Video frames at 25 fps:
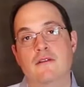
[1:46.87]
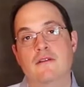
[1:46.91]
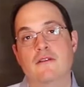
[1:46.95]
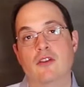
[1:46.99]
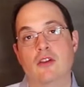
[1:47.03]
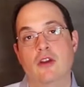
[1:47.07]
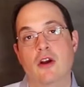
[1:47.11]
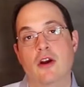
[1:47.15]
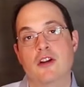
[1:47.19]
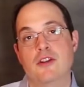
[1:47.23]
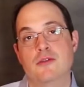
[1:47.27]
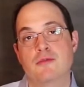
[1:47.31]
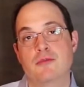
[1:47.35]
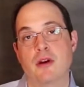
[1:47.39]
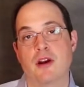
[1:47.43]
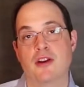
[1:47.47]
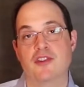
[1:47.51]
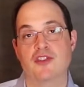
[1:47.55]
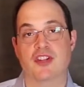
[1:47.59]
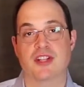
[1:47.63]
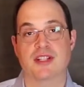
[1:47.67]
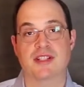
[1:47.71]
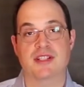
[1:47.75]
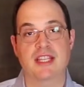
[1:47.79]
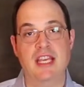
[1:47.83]
For large
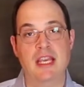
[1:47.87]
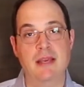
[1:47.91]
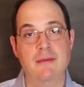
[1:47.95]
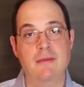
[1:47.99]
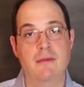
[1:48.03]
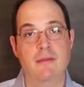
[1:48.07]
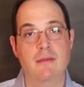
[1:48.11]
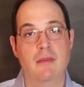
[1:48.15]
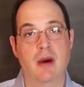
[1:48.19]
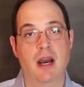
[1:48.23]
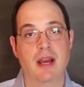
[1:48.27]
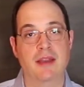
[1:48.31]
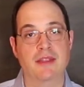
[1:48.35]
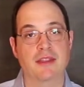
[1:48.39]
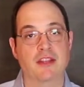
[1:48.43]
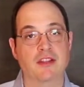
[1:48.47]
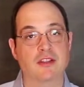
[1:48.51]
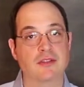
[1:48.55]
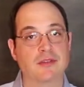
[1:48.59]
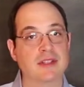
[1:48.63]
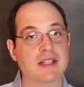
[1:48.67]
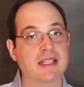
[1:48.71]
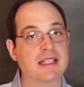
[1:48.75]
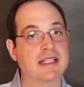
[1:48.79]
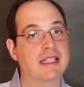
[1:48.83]
projects, keep in mind that
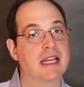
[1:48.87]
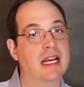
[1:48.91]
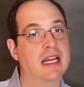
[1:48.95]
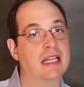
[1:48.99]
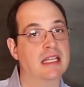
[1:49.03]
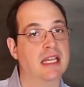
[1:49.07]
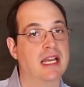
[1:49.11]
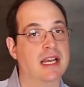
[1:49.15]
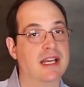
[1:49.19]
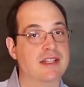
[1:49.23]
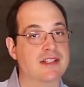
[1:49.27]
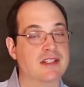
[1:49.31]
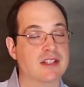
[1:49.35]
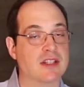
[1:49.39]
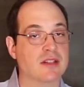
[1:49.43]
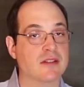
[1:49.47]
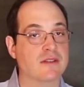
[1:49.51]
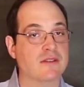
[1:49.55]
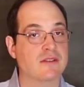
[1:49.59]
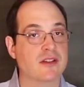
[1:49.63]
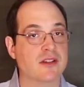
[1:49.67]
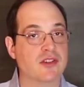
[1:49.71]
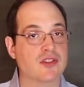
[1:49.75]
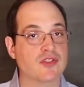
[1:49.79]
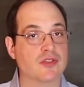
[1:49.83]
you'll need sight lines to
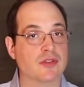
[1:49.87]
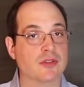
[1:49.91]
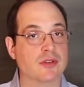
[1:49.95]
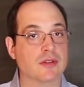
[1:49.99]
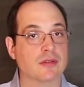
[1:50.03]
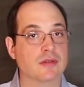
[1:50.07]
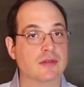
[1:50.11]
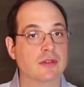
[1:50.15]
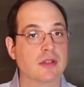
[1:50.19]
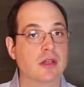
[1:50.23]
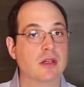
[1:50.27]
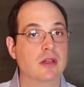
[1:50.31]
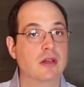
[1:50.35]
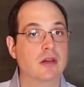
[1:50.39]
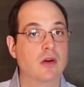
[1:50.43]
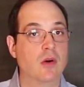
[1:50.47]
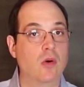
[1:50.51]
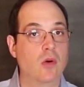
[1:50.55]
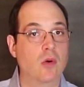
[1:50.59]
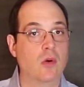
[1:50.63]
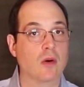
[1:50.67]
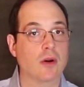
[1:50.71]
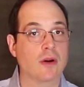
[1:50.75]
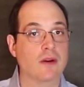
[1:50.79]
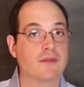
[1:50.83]
the fixture,
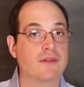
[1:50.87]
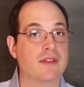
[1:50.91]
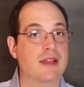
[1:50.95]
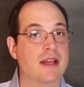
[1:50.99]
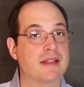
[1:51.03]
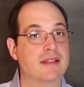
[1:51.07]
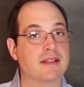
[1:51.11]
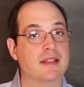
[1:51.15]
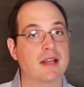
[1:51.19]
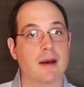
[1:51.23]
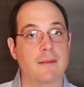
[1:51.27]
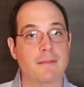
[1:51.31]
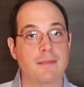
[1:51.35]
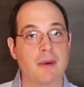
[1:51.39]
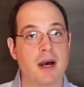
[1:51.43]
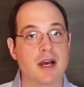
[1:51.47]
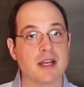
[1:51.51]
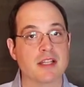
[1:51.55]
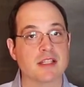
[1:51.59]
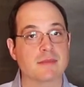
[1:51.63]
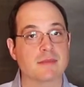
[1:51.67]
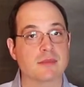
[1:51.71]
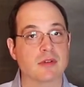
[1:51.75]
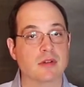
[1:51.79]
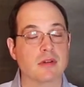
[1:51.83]
or if that's not
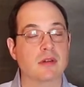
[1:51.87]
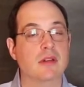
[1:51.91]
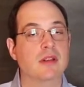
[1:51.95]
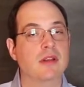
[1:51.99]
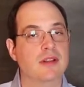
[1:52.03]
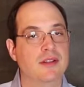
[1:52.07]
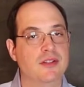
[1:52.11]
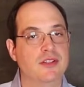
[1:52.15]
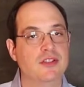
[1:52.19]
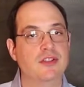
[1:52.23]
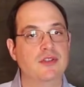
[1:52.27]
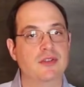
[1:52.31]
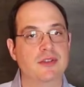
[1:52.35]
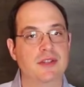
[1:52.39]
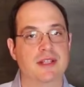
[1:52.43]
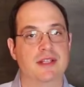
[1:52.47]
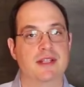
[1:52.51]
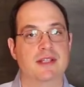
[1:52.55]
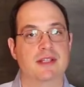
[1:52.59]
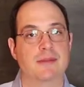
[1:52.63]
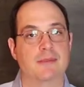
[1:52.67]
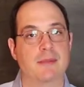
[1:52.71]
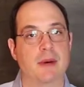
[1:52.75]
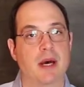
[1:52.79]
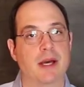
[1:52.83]
possible, you'll need
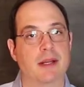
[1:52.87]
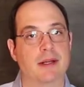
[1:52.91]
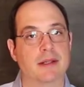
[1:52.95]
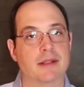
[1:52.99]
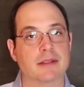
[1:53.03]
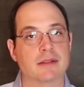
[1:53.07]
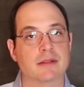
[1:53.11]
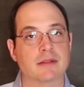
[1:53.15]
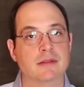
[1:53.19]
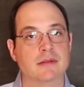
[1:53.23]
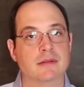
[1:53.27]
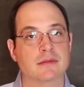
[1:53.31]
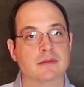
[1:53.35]
a spotter.